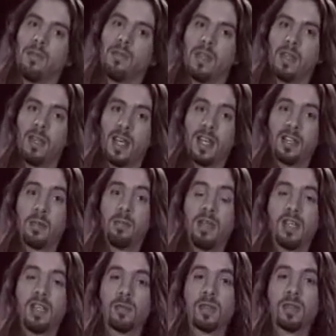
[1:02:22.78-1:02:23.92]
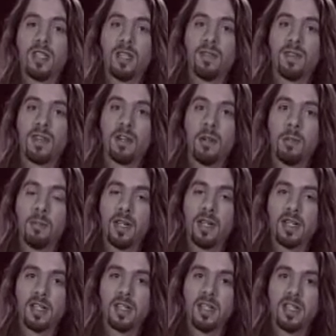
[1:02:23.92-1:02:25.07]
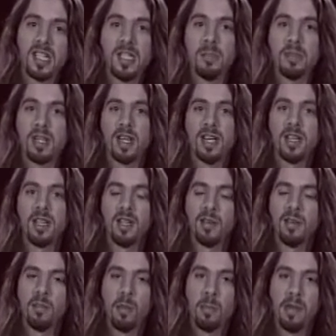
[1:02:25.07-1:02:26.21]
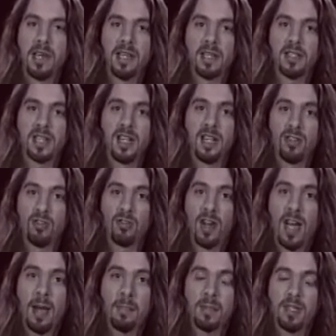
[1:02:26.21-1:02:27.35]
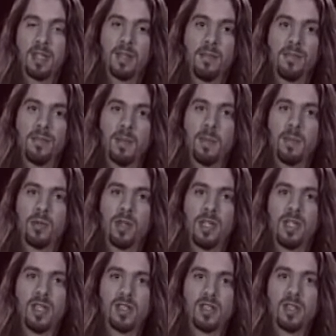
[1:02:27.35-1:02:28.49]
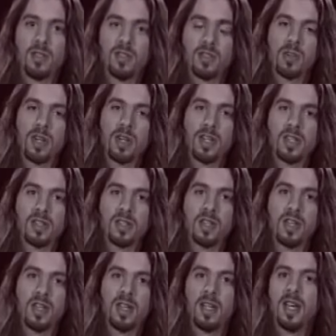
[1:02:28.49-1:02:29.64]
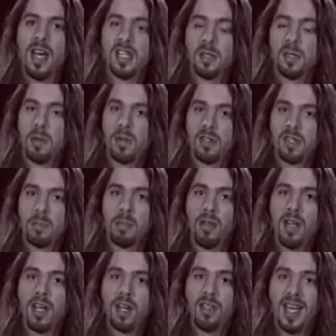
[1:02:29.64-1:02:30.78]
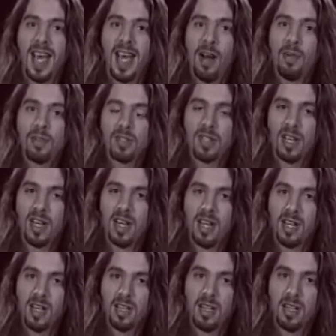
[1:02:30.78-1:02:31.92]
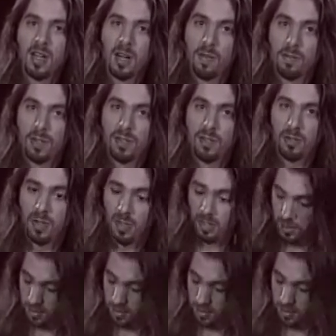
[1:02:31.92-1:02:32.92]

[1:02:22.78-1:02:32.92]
that to me is really difficult because it seems like your pick is kind of trapped in between these two strings, as opposed to playing on the outside of the strings